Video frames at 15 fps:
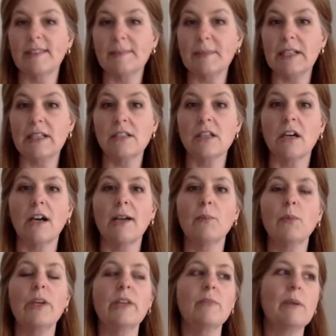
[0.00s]
spending
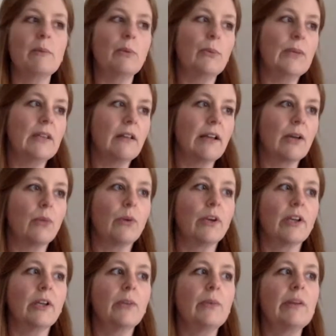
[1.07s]
time with, people we like
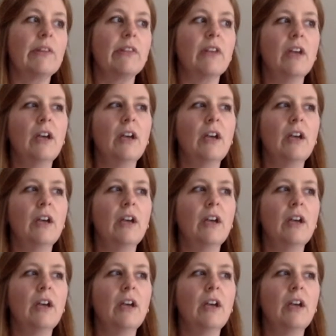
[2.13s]
working with,